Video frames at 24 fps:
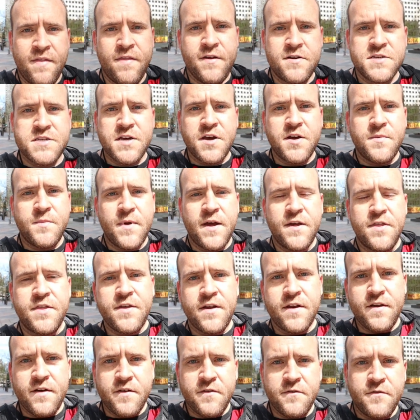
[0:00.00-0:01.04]
there's a good
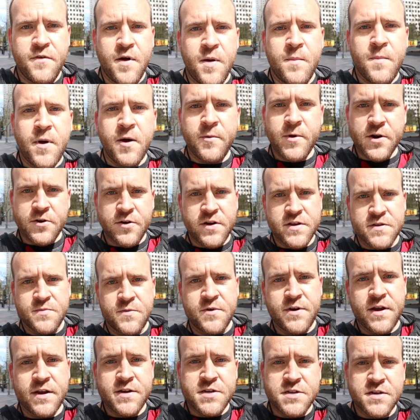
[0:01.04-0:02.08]
method of public
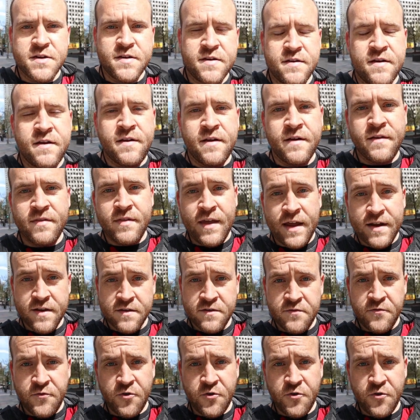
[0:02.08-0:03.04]
transportation that is